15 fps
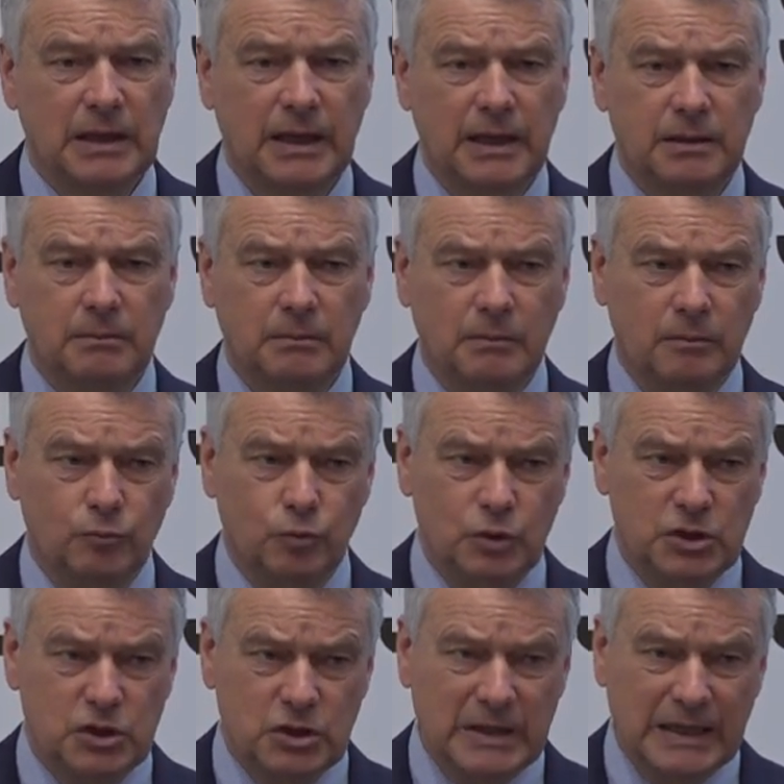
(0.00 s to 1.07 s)
and
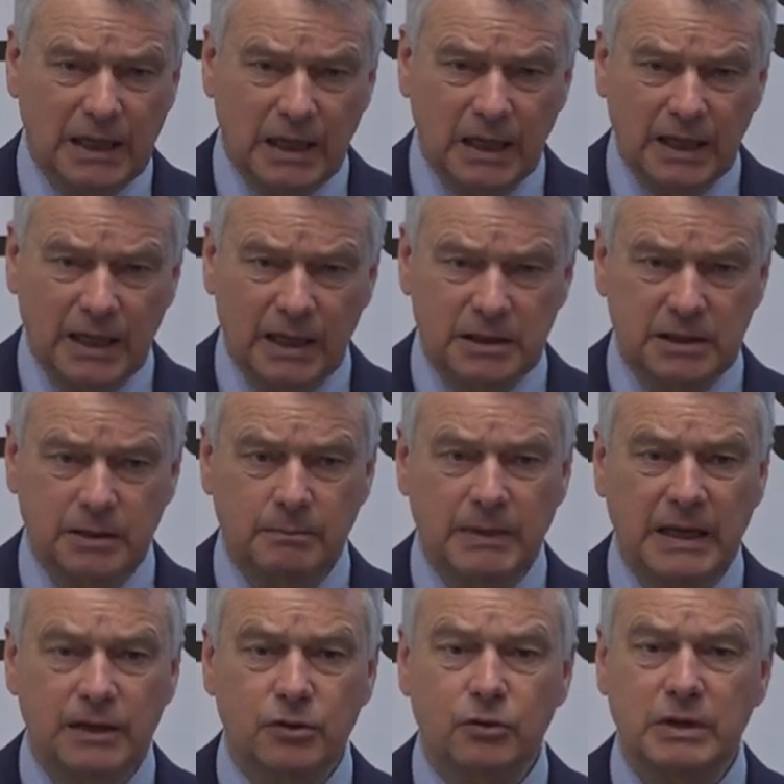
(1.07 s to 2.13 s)
which declared and
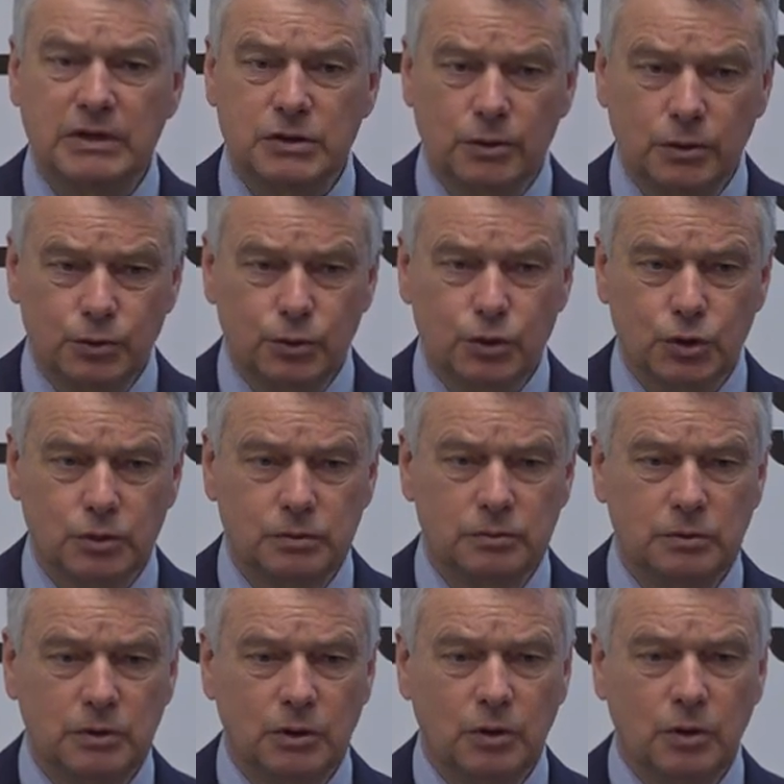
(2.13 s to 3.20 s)
made a resolution
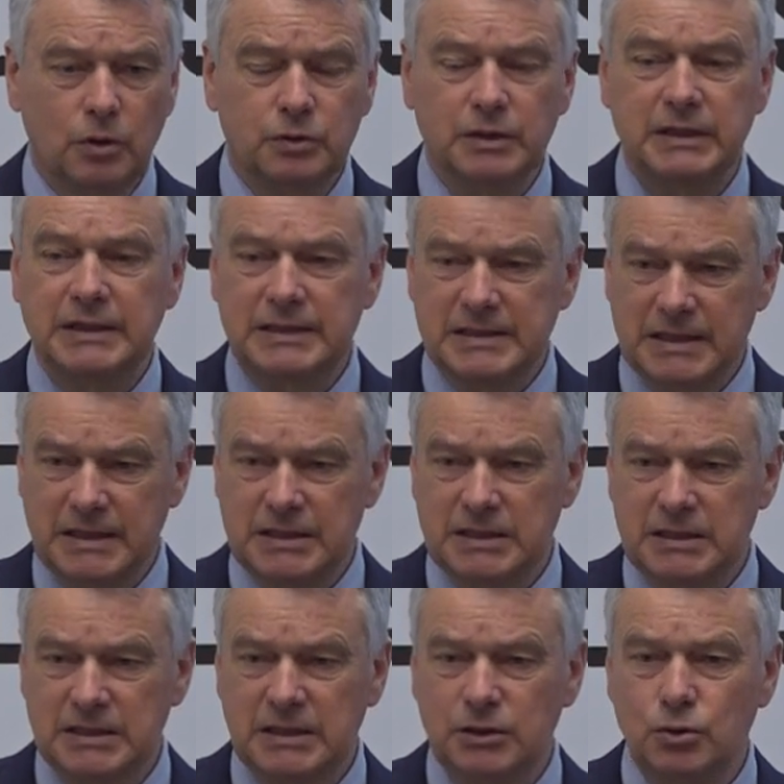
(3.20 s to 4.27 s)
on the
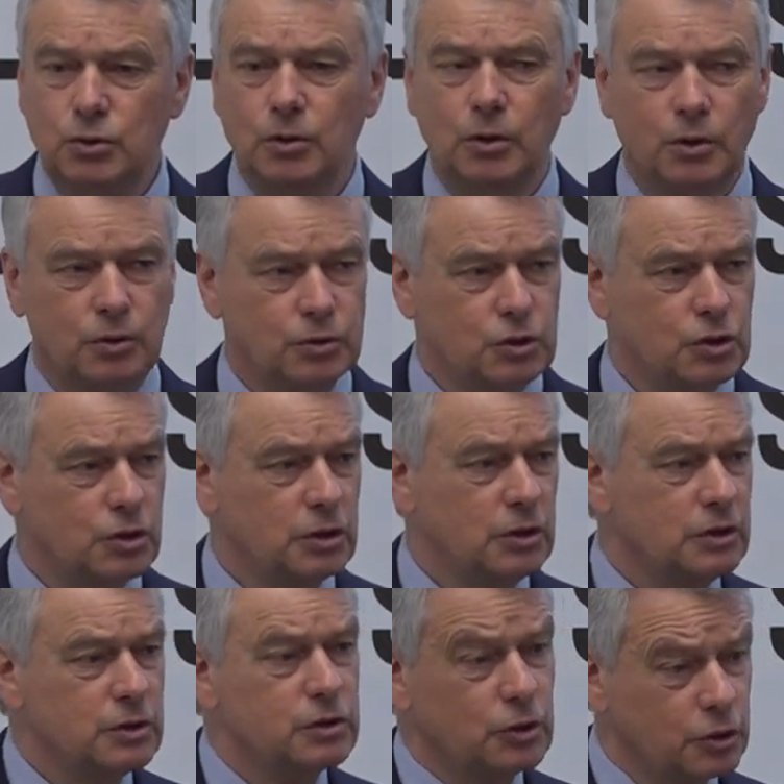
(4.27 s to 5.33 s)
necessity to launch
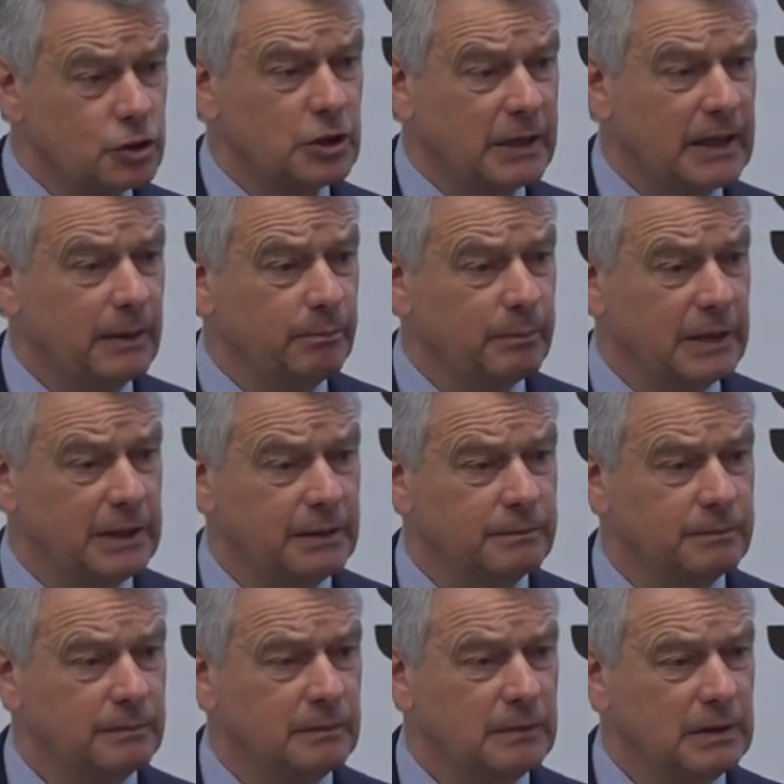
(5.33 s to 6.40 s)
such a campaign.
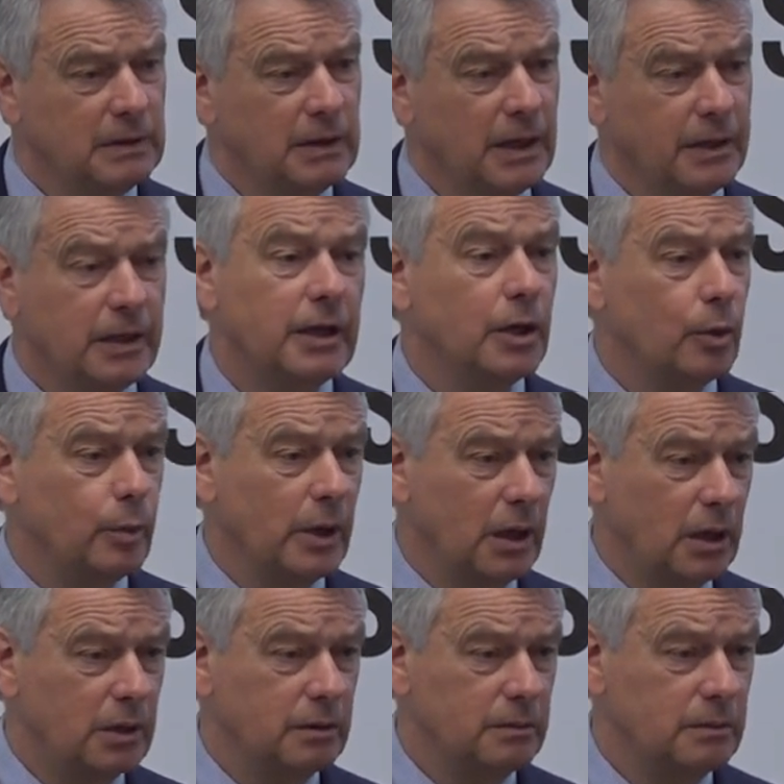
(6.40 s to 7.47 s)
And here we
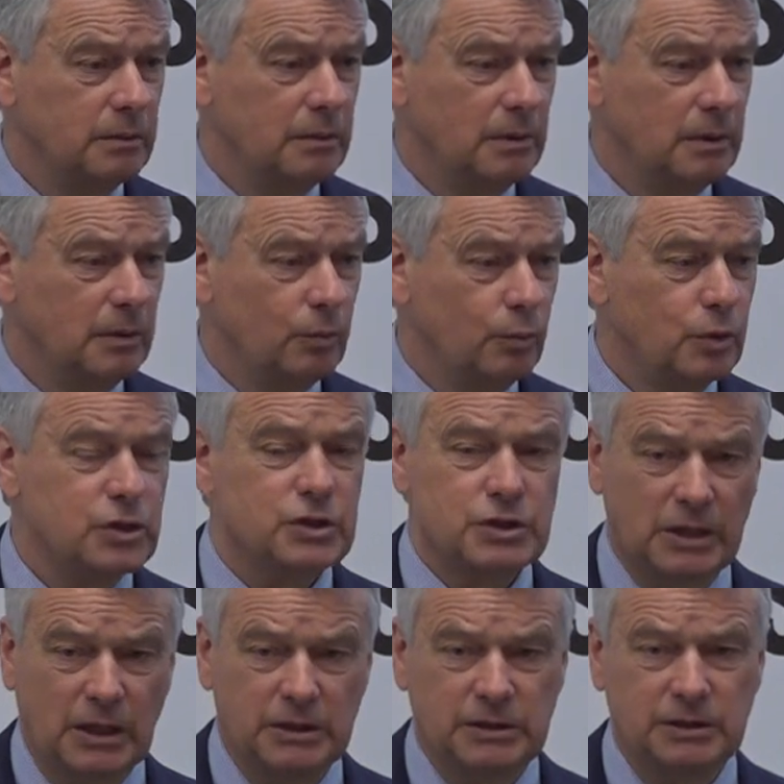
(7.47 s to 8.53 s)
are, we're
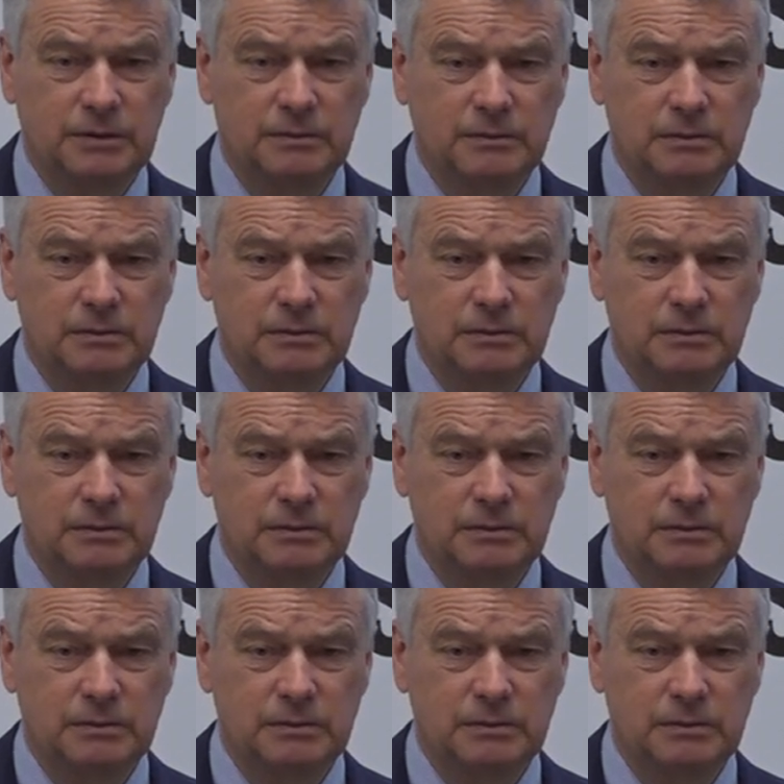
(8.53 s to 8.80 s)
starting.